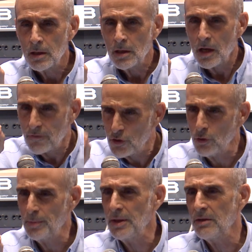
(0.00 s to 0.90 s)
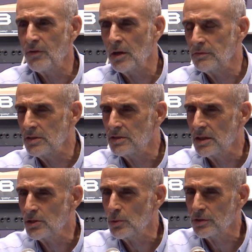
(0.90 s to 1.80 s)
have you been involved in
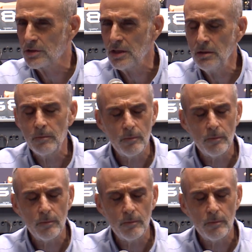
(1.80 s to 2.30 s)
sexual sin?